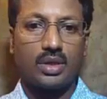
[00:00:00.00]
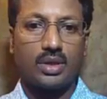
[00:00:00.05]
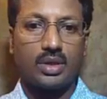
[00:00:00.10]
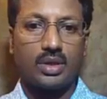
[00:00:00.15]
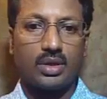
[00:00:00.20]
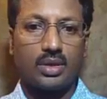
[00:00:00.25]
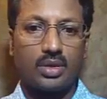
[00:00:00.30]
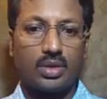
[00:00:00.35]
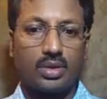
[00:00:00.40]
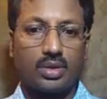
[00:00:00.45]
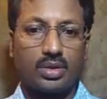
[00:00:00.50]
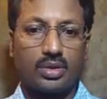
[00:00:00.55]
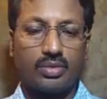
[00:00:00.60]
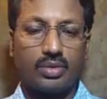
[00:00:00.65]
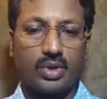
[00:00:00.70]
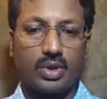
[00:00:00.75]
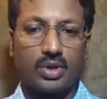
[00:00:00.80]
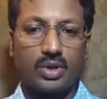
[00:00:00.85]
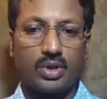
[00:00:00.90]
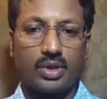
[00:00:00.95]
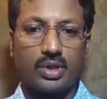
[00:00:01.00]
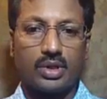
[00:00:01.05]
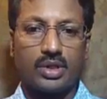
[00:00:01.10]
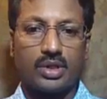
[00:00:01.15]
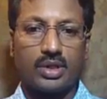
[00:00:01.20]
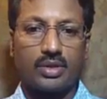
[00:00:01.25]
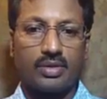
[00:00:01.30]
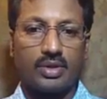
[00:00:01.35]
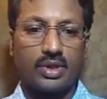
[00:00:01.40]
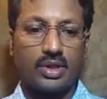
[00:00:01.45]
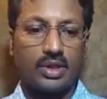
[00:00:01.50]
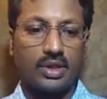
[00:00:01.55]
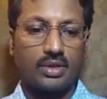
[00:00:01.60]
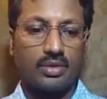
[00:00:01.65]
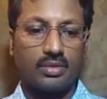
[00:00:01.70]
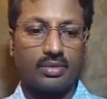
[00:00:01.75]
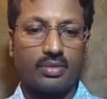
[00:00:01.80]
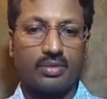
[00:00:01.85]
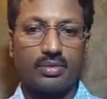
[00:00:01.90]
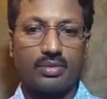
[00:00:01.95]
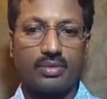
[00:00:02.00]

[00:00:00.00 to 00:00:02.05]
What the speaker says: And here also we got it as 70.